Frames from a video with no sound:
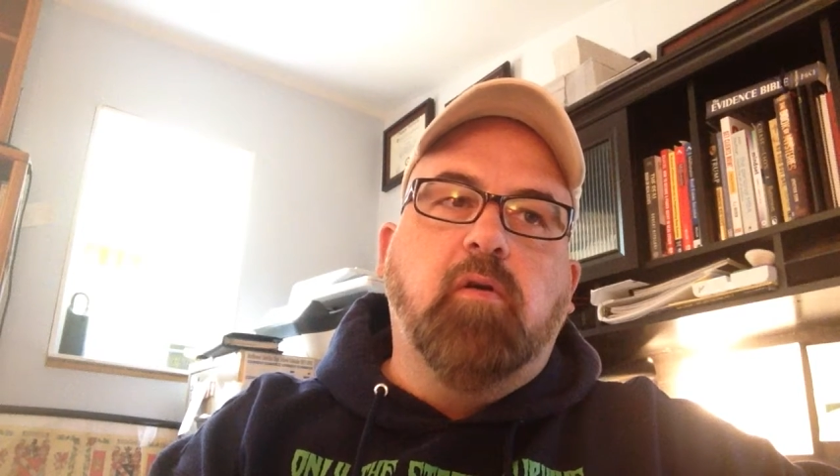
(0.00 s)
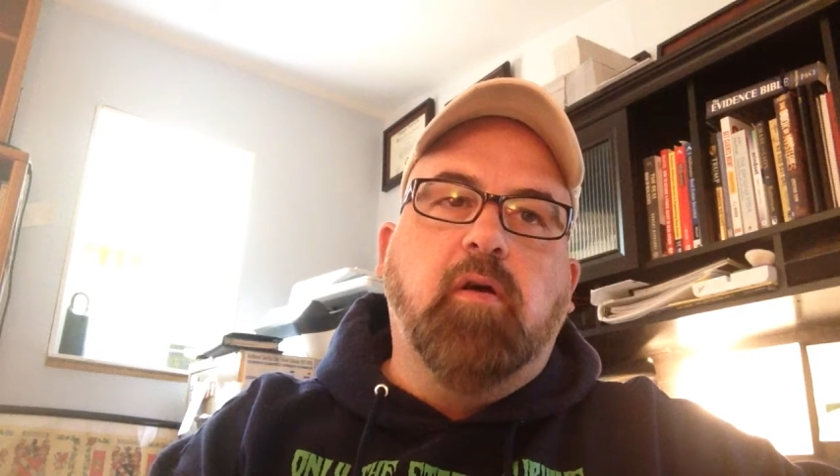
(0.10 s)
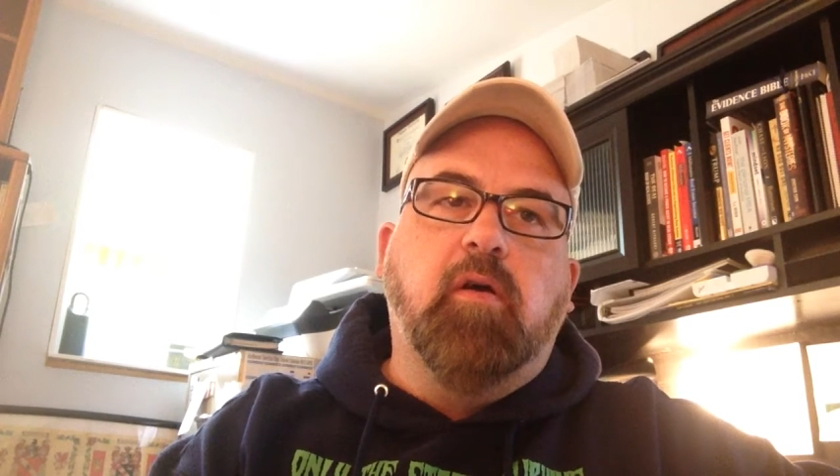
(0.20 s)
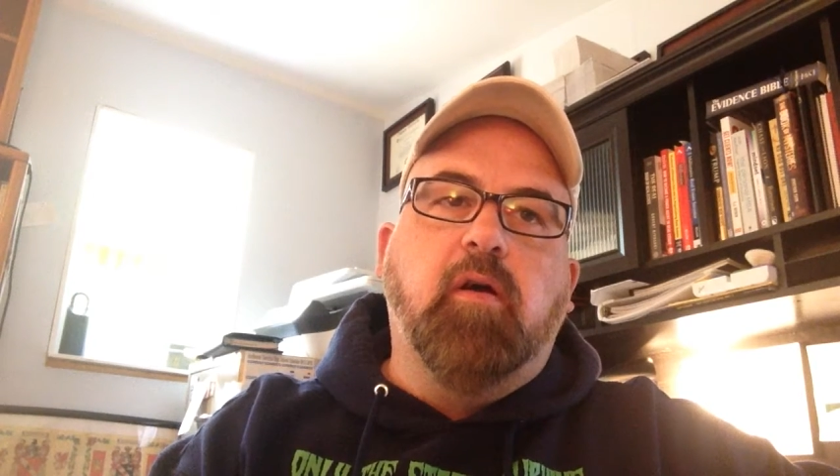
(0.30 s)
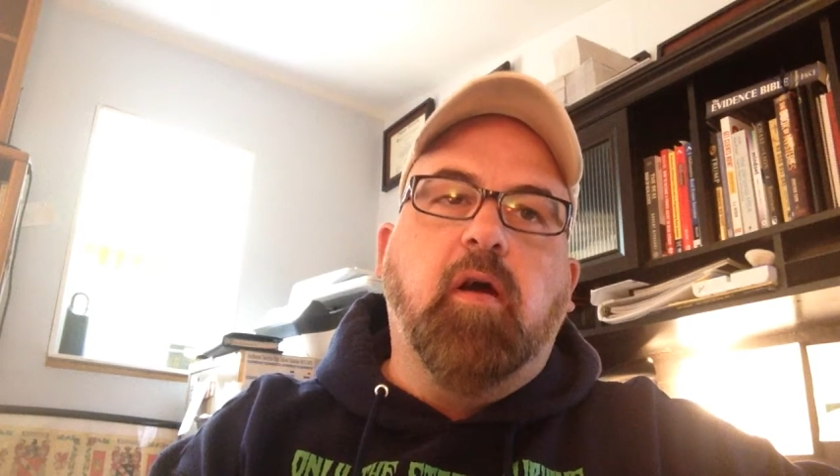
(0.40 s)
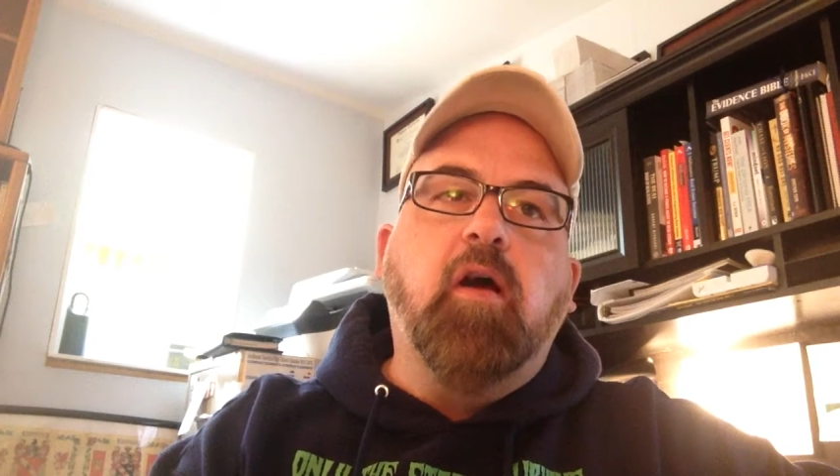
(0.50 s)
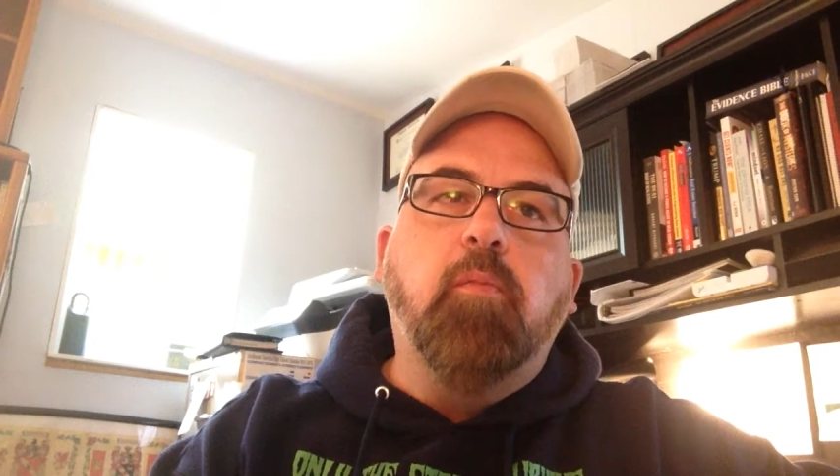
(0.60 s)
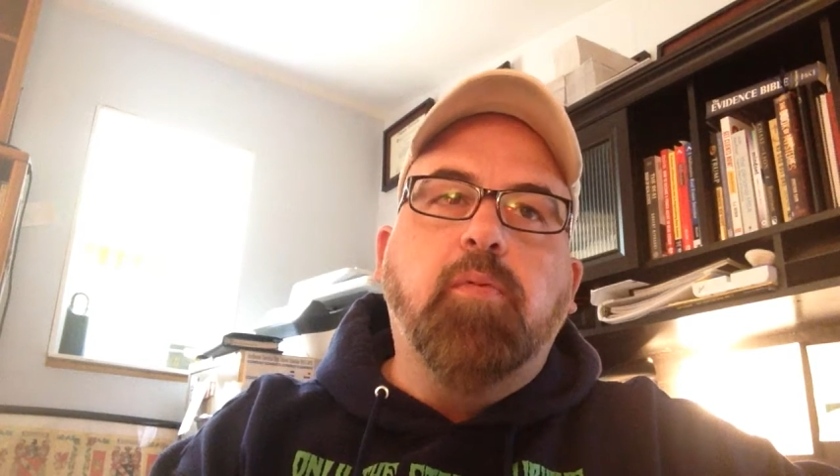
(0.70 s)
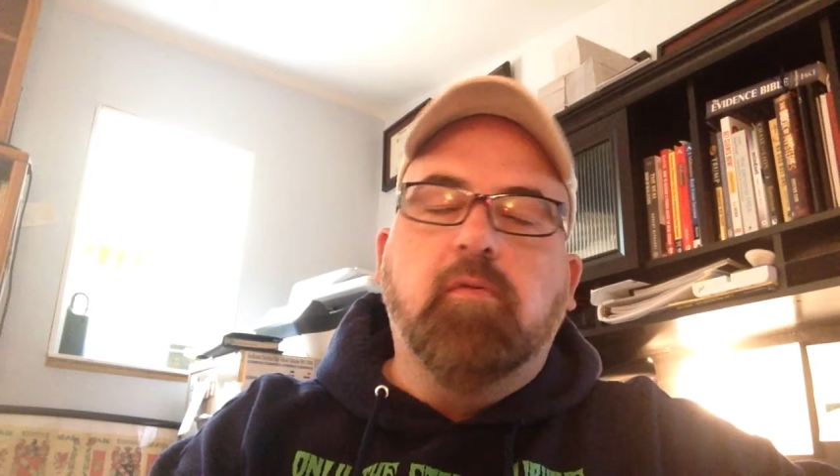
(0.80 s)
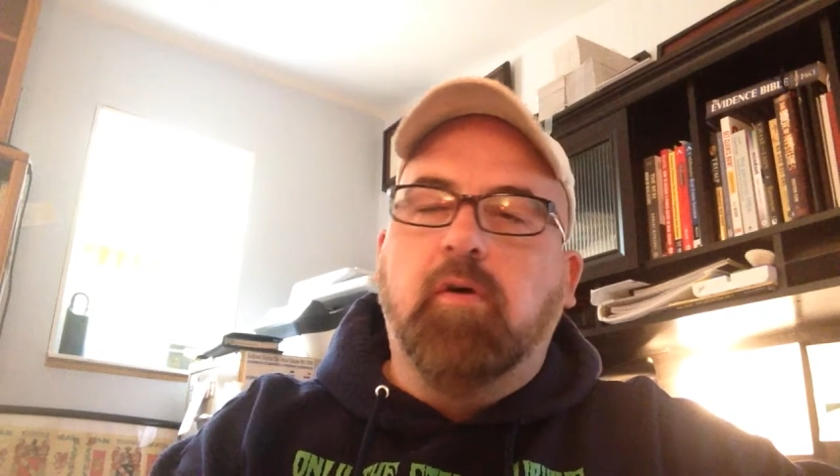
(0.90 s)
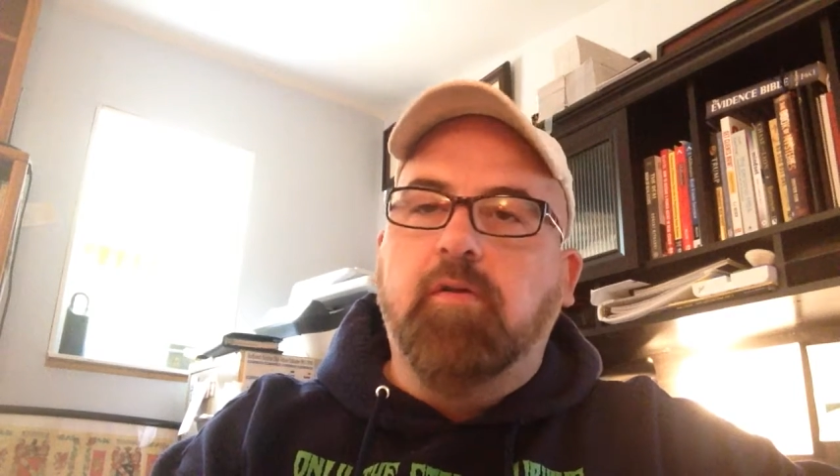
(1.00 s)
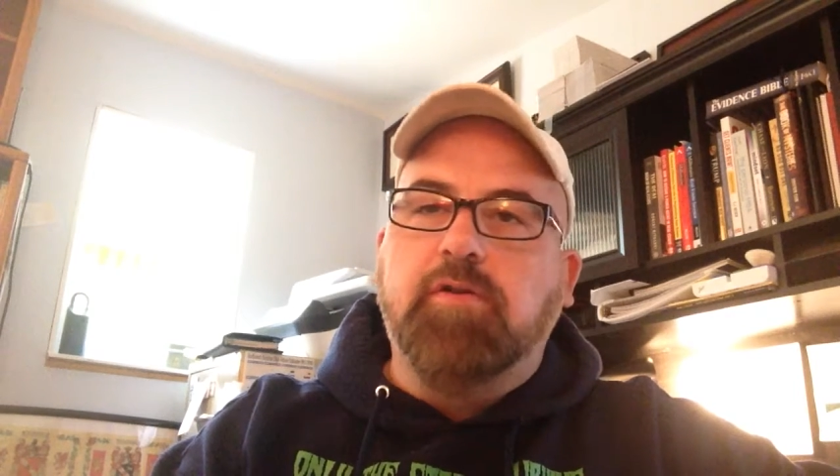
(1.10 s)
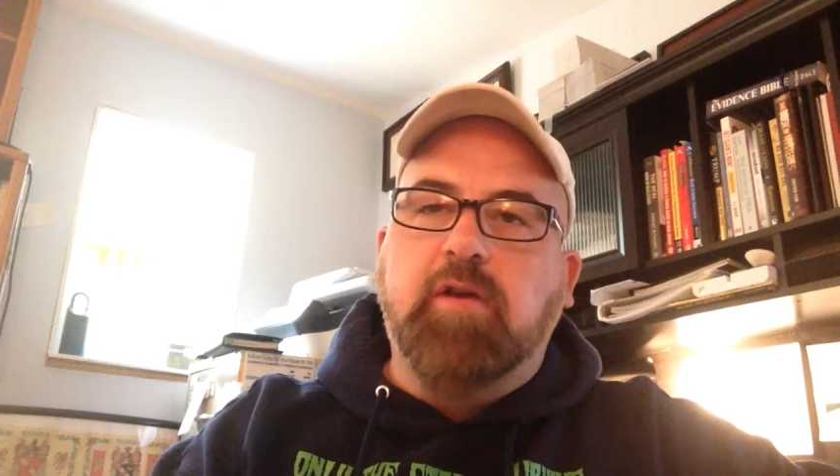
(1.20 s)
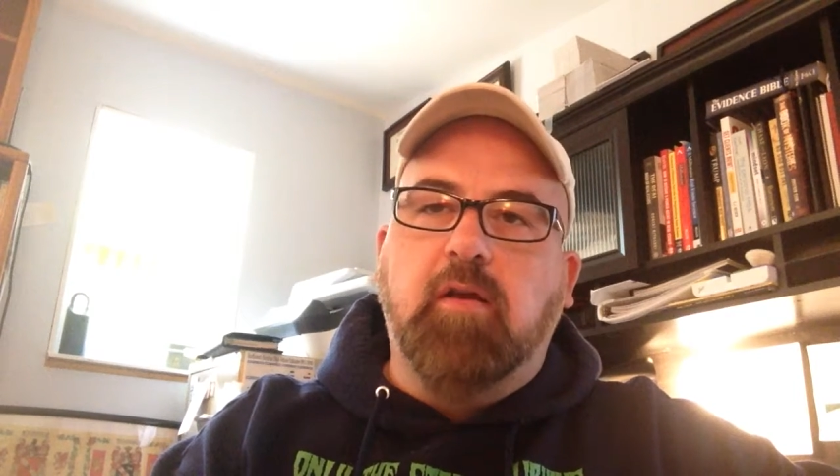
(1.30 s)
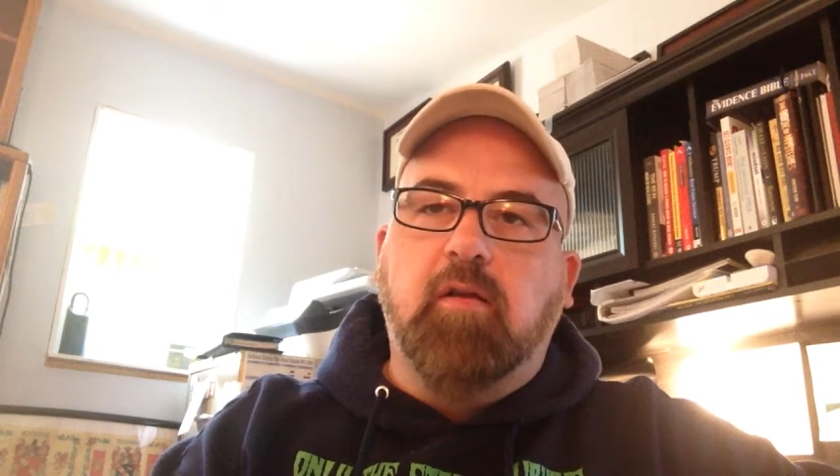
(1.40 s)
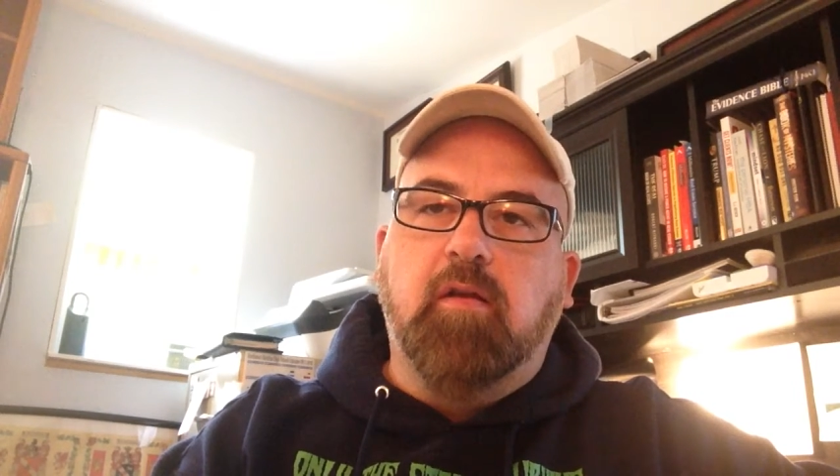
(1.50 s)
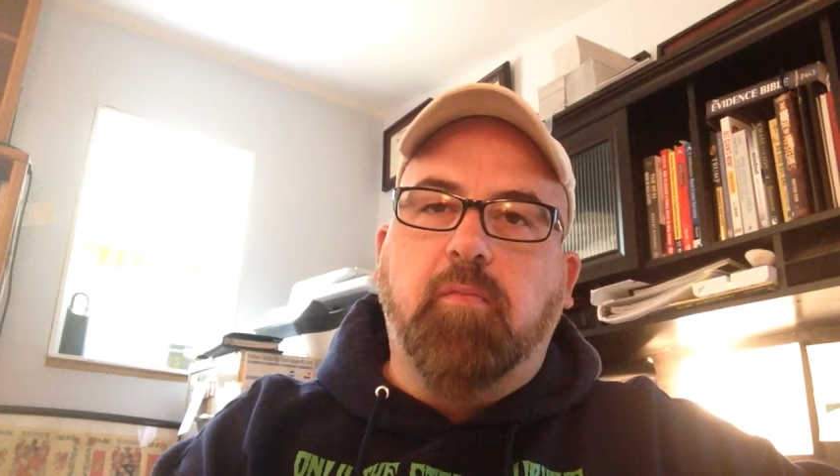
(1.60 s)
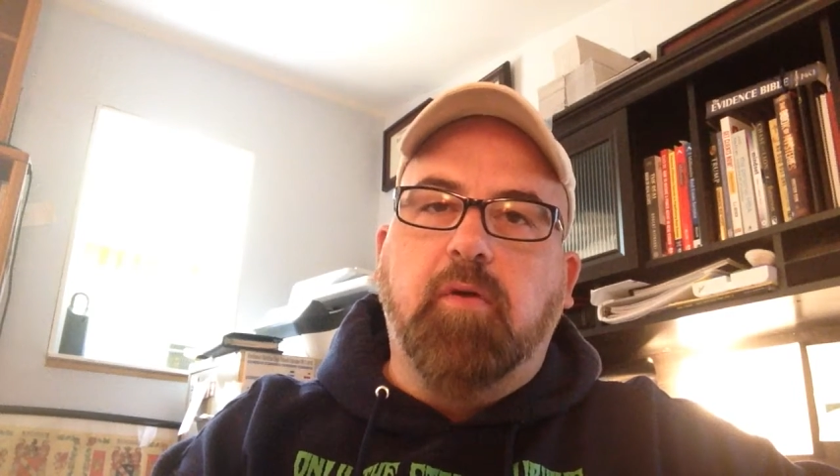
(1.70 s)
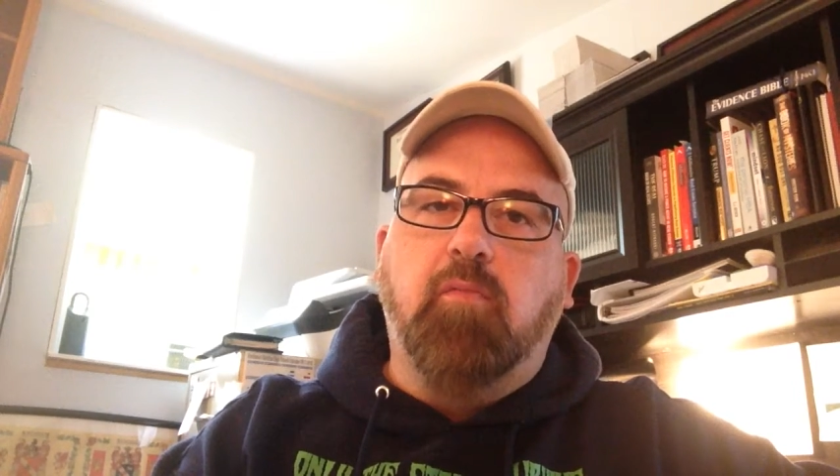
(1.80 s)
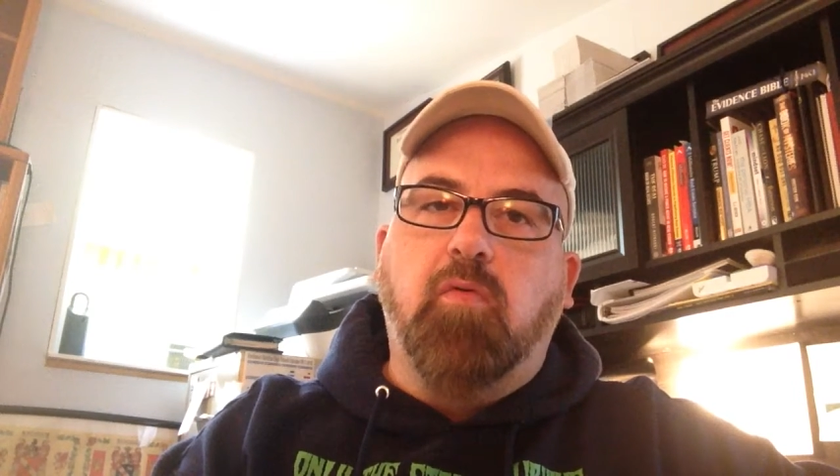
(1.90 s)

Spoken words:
help understand a little bit